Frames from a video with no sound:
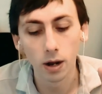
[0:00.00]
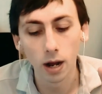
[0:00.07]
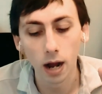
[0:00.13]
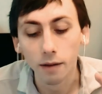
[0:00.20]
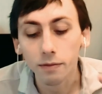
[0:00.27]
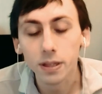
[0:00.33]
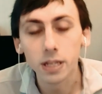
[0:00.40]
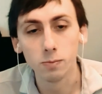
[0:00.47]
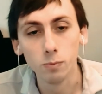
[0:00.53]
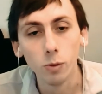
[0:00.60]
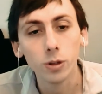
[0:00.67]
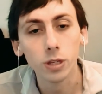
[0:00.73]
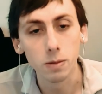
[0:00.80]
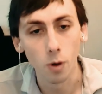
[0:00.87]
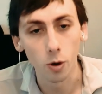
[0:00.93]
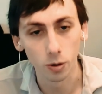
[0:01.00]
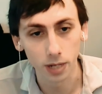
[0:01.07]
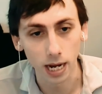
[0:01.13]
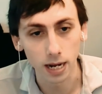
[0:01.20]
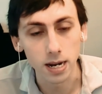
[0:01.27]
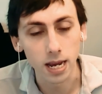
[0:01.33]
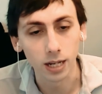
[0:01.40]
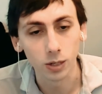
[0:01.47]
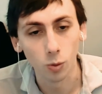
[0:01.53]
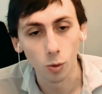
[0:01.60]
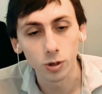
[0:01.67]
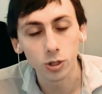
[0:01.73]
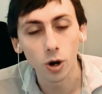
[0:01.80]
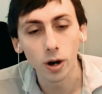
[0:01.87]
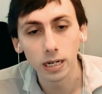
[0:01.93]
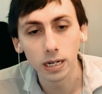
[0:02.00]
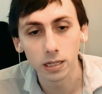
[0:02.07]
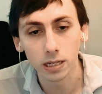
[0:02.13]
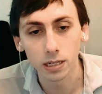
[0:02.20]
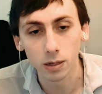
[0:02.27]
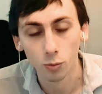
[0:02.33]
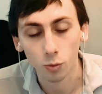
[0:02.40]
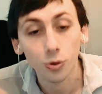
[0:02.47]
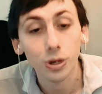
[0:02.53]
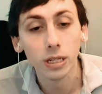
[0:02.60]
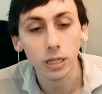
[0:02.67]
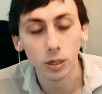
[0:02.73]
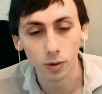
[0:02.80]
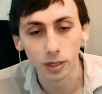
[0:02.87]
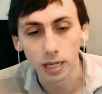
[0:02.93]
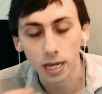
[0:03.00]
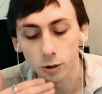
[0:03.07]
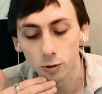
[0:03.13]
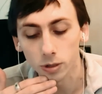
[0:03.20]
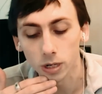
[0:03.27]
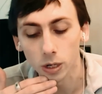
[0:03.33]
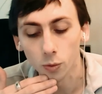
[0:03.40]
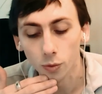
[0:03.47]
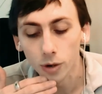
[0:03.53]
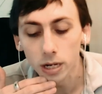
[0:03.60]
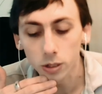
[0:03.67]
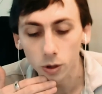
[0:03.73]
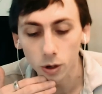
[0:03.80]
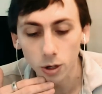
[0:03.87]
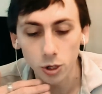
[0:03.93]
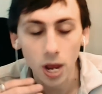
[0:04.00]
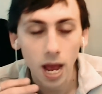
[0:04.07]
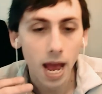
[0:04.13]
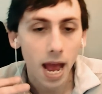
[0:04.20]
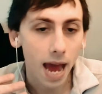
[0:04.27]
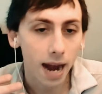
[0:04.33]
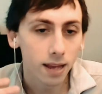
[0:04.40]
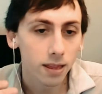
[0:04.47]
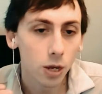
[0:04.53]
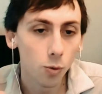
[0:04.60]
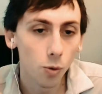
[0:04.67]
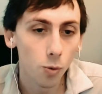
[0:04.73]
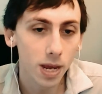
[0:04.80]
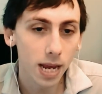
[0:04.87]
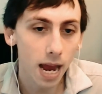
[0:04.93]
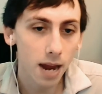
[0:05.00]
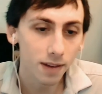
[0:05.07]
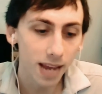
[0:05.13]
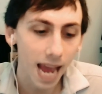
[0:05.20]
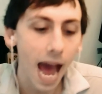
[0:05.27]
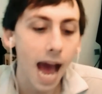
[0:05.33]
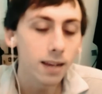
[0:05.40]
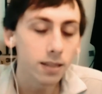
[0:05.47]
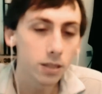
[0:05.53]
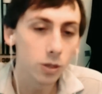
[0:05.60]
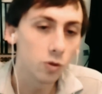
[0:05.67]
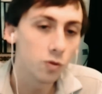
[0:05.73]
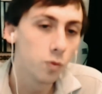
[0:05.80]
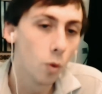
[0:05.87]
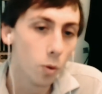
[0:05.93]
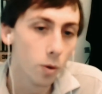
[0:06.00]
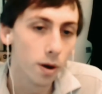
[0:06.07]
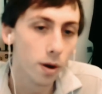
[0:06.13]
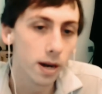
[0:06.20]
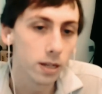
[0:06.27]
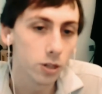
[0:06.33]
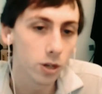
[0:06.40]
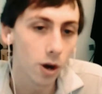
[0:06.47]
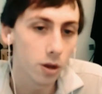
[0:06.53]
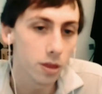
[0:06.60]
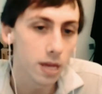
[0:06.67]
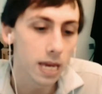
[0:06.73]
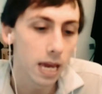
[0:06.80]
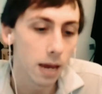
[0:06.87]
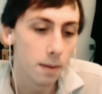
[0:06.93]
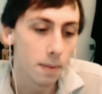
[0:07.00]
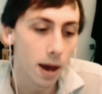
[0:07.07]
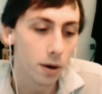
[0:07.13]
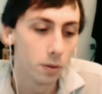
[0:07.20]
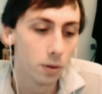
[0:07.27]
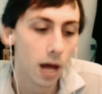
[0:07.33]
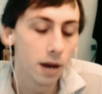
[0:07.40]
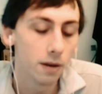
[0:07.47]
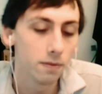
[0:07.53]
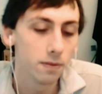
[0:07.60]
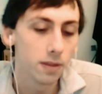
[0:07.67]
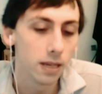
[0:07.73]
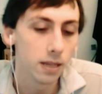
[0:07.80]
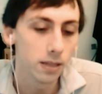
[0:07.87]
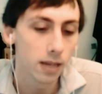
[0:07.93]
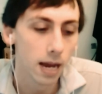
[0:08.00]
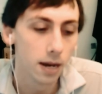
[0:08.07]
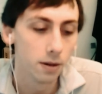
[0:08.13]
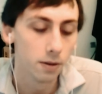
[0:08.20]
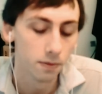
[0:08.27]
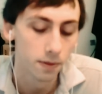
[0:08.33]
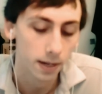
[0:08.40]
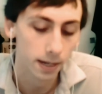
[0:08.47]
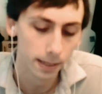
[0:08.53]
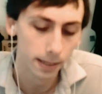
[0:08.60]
of these multimodal techniques where we're starting to see some really really interesting research. And I think when we kind of cast this forward and start thinking about a lot of these kind of